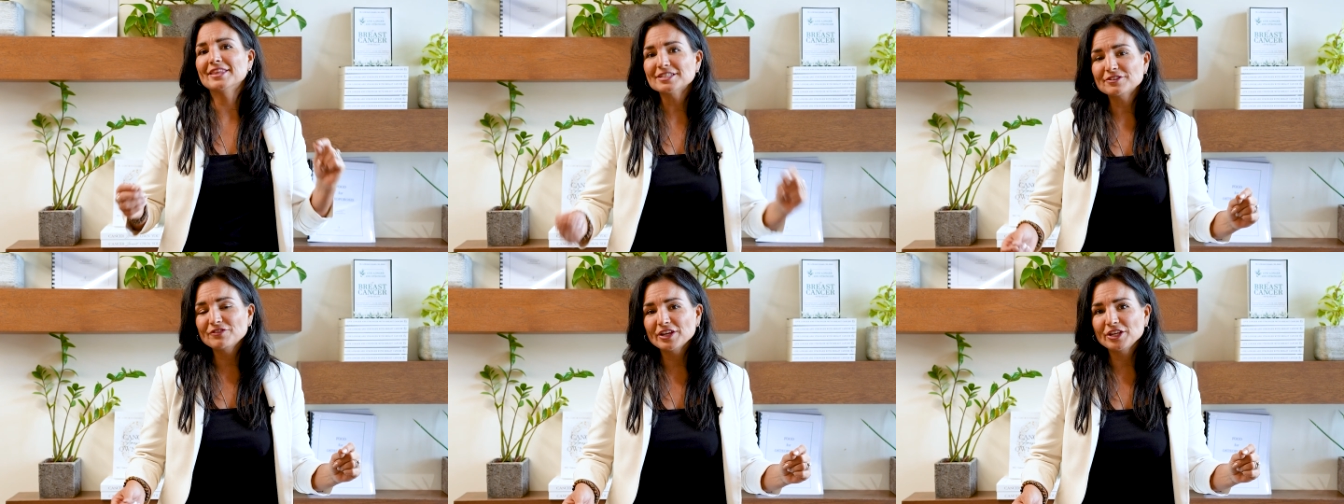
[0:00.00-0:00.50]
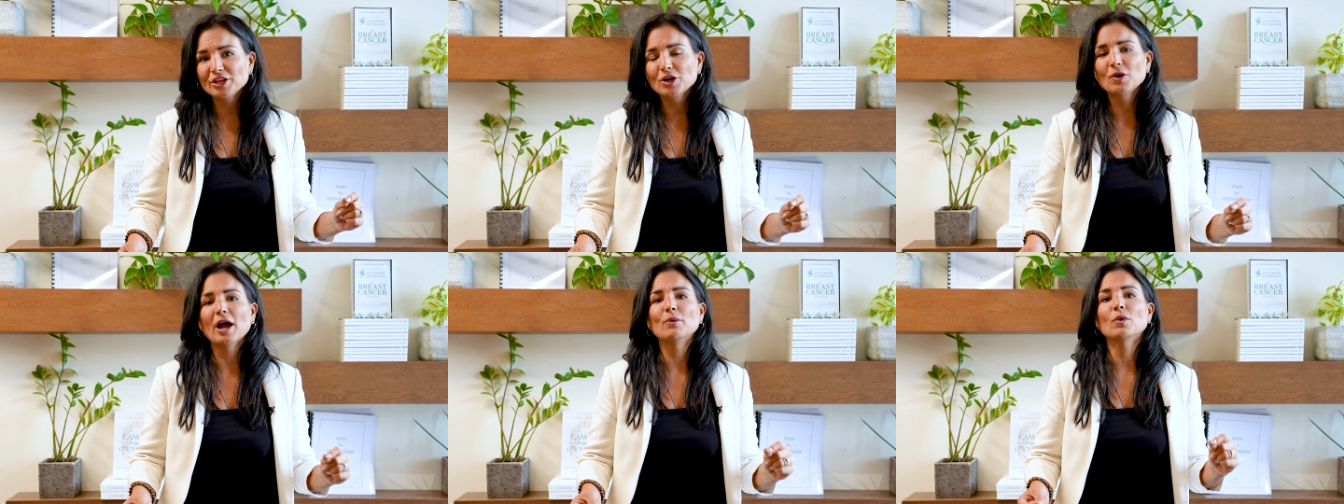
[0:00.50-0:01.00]
this video,
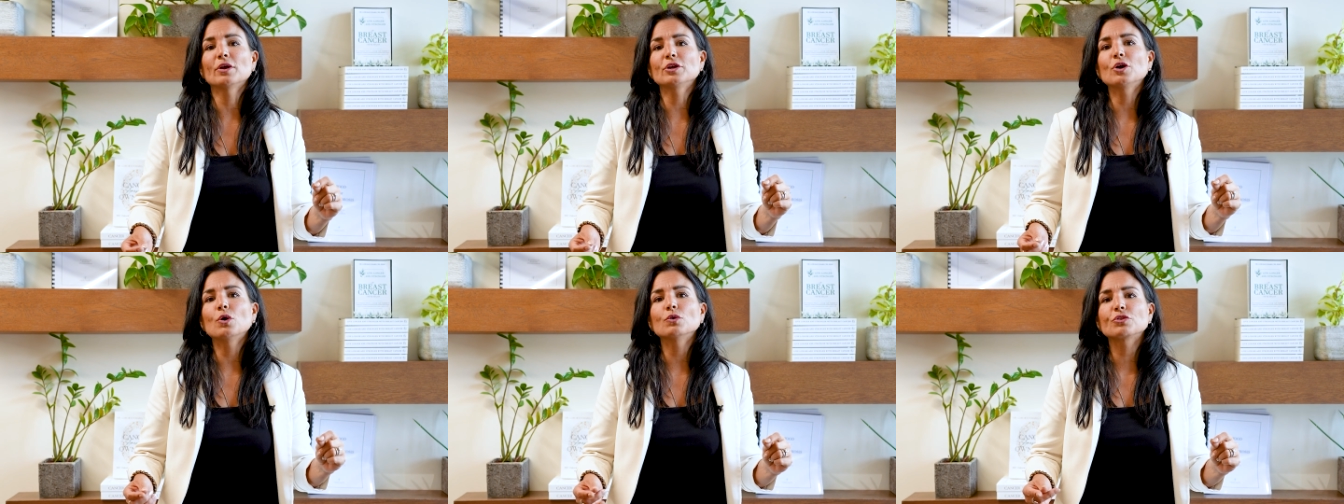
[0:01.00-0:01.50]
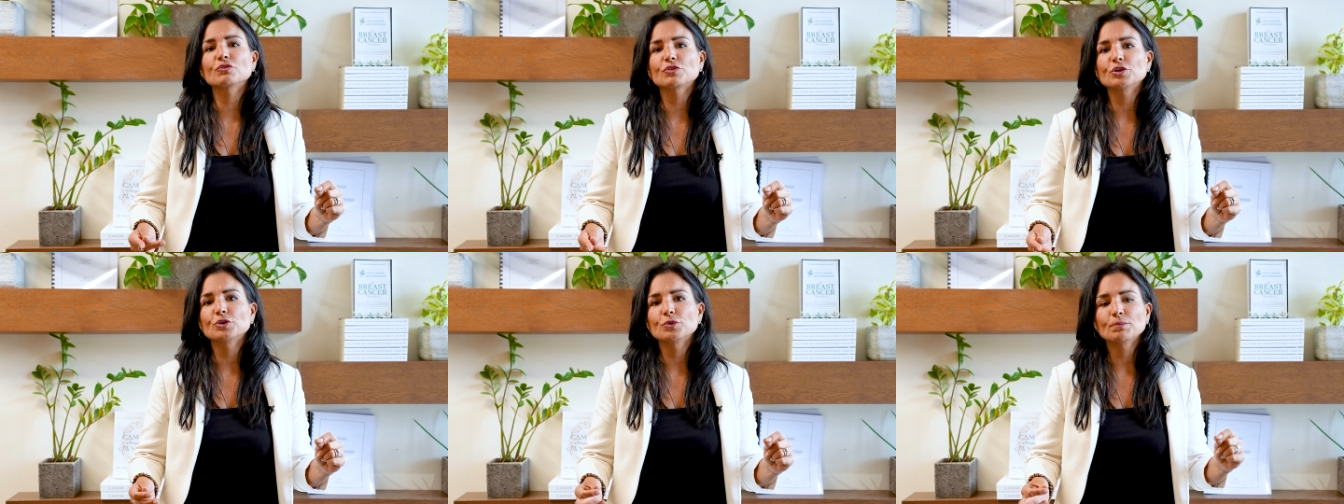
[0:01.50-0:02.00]
I want to go
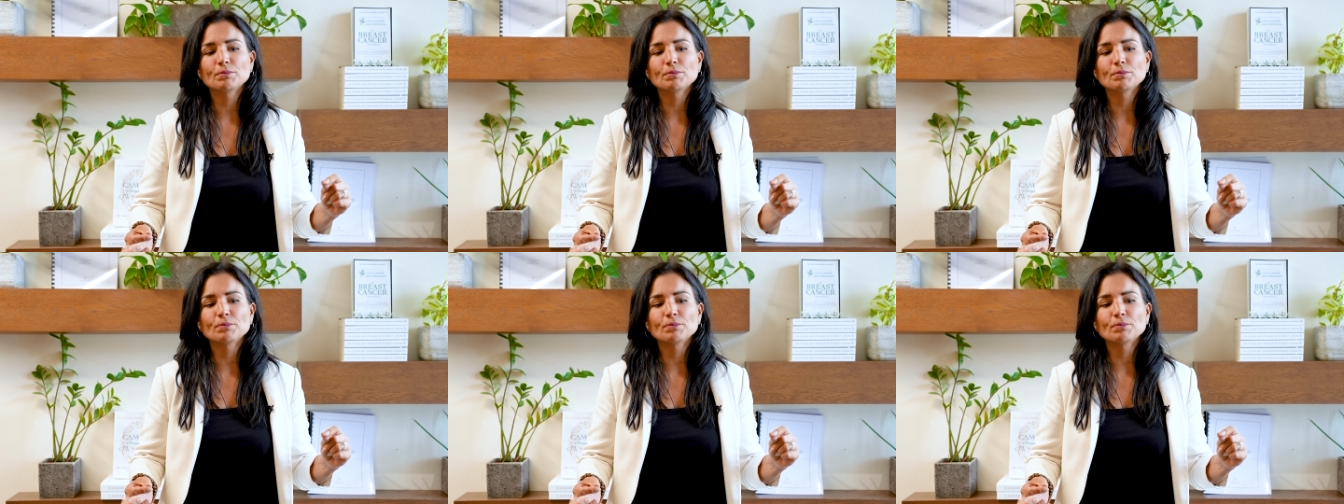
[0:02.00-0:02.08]
through